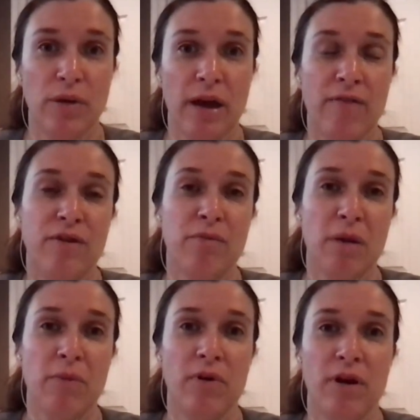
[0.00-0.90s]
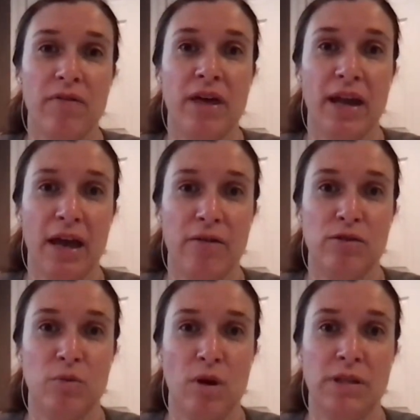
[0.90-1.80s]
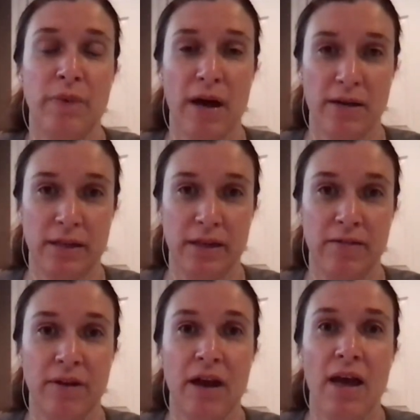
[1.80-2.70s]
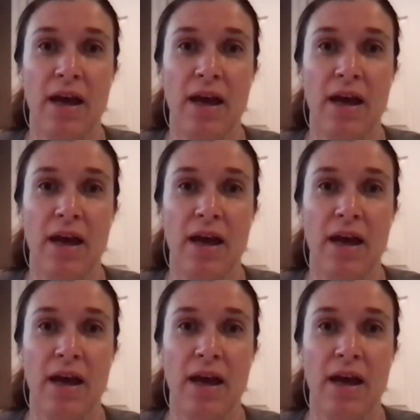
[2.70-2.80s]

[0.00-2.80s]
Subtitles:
So every member of that house was positive,